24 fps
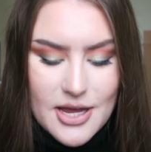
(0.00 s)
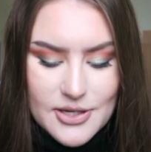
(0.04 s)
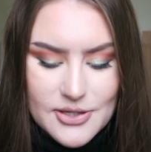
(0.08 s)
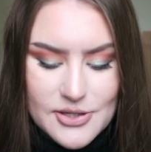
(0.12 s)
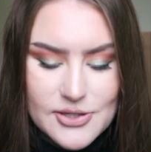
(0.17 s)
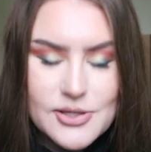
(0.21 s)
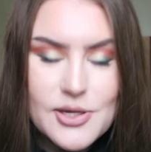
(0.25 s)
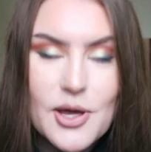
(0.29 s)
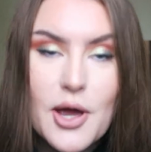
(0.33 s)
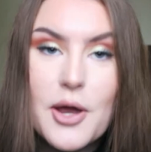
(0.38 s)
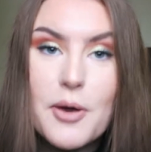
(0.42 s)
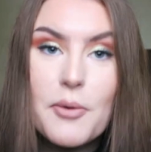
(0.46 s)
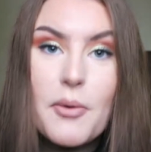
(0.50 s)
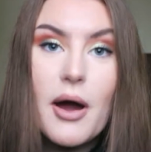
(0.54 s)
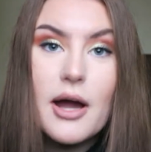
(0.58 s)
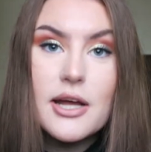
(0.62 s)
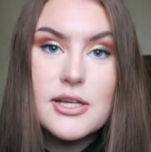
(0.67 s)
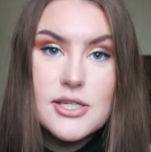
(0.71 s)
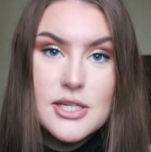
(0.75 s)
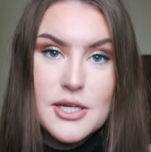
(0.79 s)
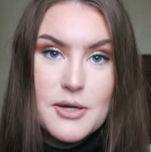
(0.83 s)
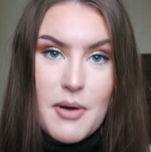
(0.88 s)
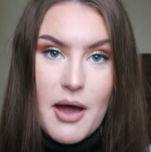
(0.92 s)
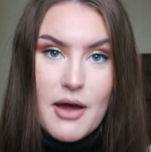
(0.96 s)
So I
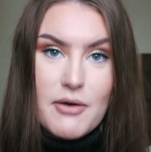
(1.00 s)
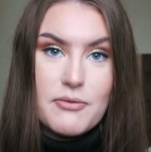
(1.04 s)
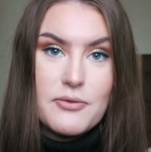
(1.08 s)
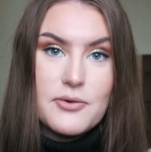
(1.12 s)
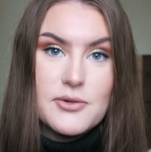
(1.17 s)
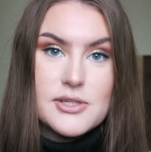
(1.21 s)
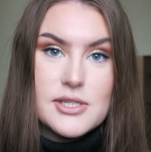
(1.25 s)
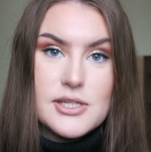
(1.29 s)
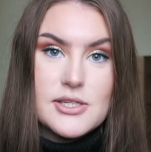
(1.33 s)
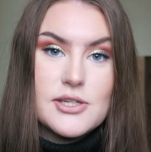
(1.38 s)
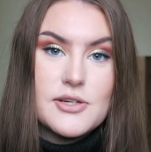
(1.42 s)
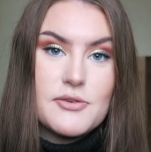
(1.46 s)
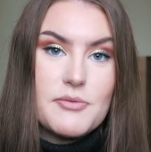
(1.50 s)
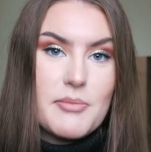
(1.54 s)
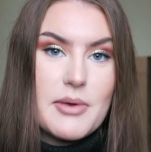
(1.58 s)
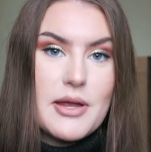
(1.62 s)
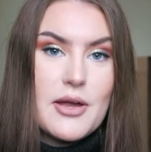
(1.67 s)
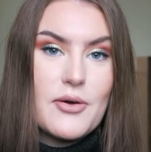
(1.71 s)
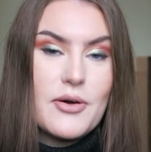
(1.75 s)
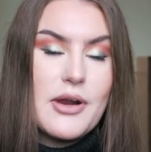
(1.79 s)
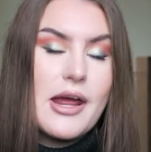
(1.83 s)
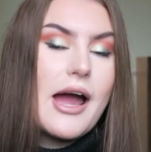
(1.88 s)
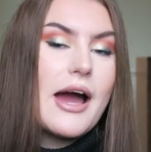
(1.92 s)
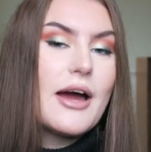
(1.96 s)
do have footage of
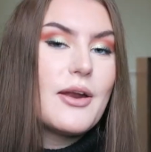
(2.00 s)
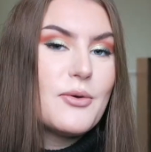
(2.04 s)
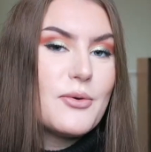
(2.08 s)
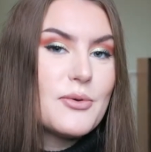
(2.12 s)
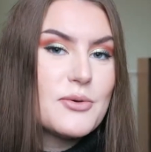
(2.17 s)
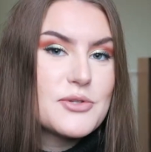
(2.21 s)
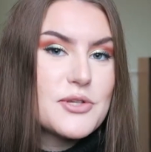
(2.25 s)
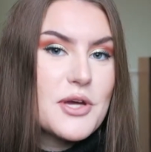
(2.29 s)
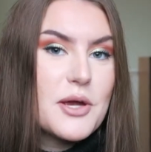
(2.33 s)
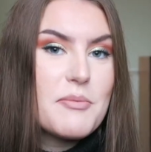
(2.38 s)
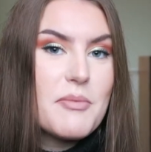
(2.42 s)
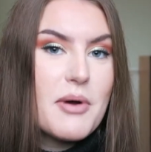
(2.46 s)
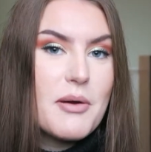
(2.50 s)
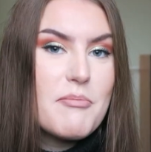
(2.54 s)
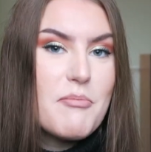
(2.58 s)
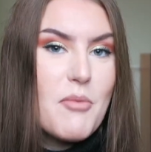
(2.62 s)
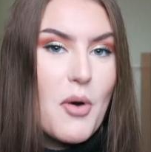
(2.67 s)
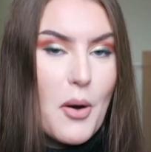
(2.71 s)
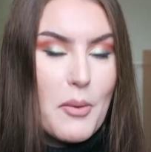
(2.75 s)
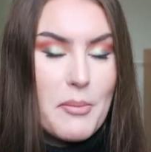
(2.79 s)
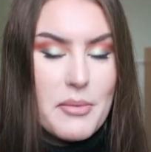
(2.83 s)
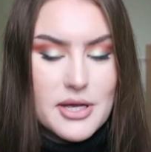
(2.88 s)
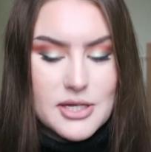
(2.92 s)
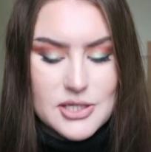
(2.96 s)
me on it, and also my
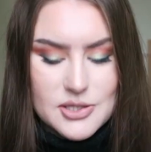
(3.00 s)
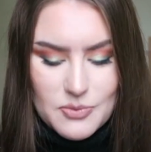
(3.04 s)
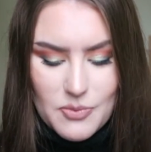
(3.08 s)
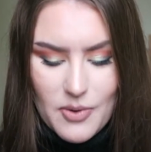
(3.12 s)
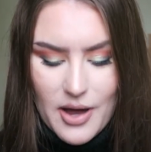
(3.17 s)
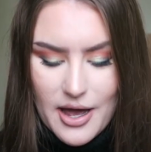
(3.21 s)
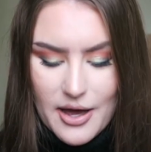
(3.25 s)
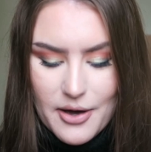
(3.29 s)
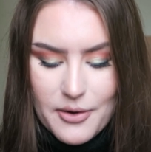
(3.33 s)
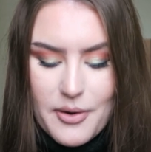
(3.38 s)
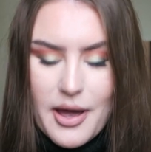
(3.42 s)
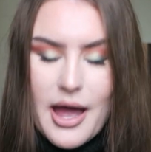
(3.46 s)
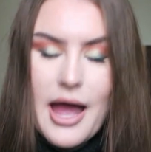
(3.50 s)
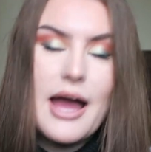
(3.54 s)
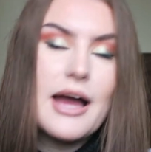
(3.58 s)
mum as well,